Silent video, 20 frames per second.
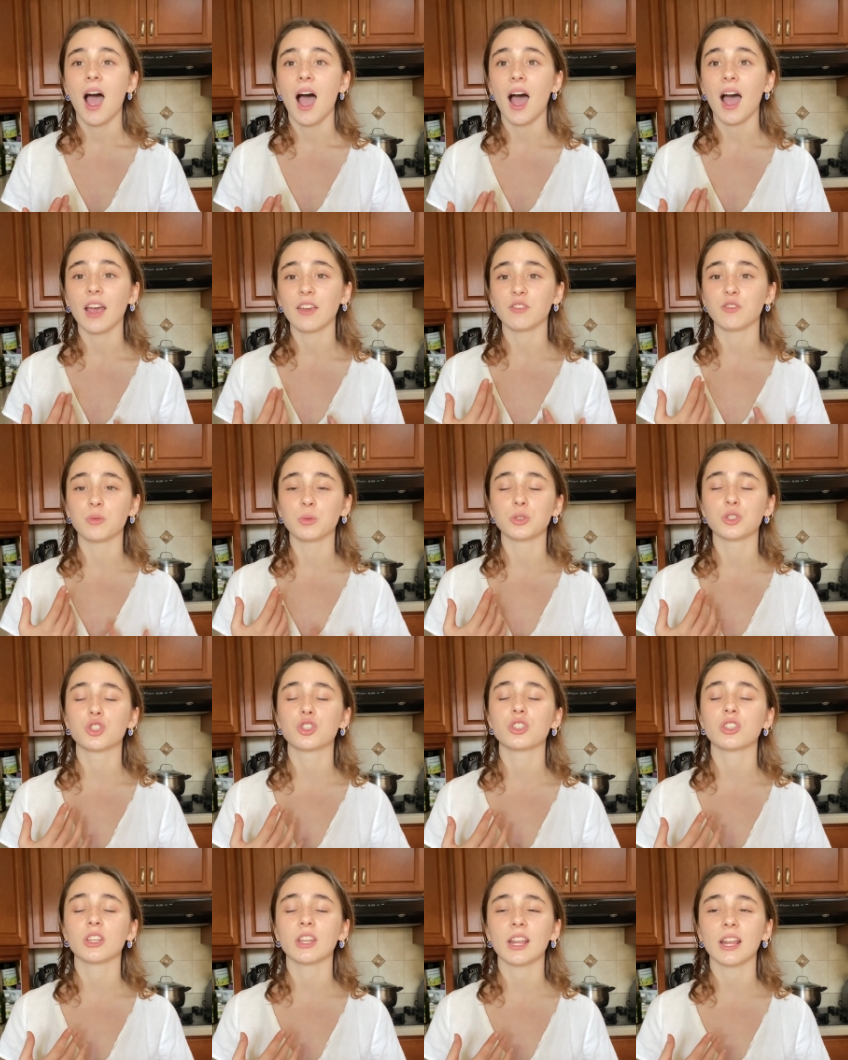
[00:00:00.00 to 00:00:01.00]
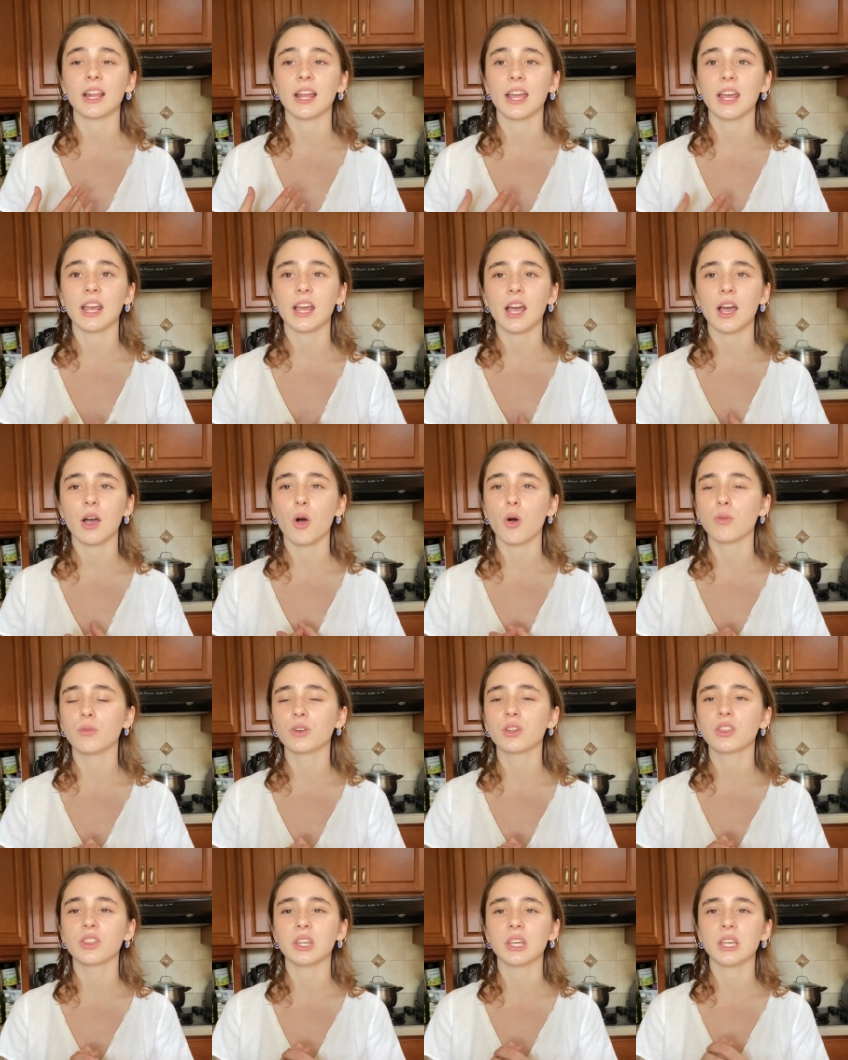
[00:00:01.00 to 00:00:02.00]
I was like
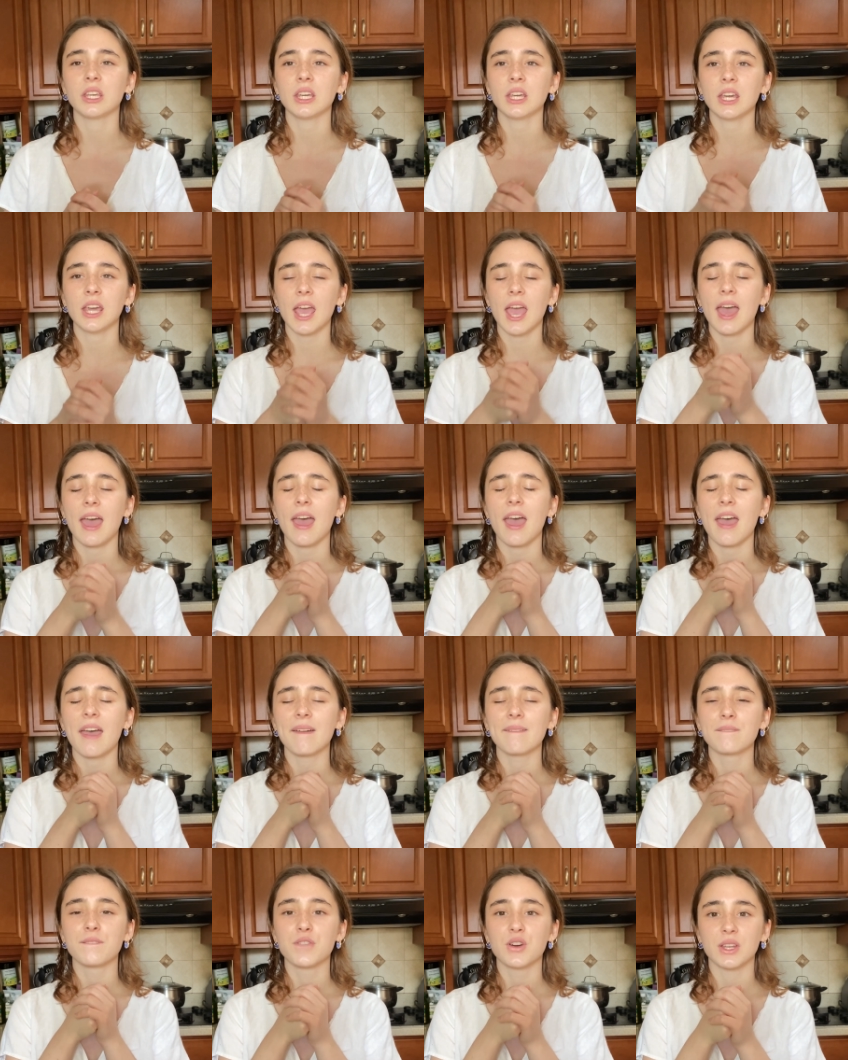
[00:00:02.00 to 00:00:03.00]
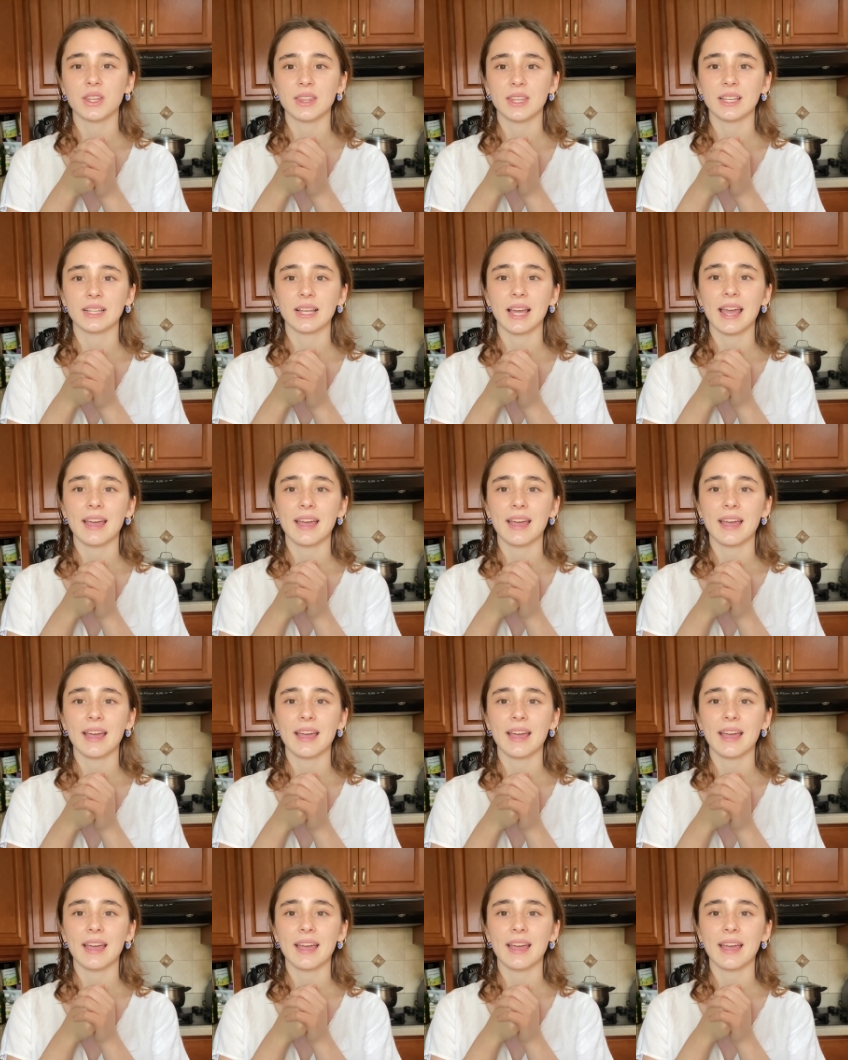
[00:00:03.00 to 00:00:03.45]
overthinking everything,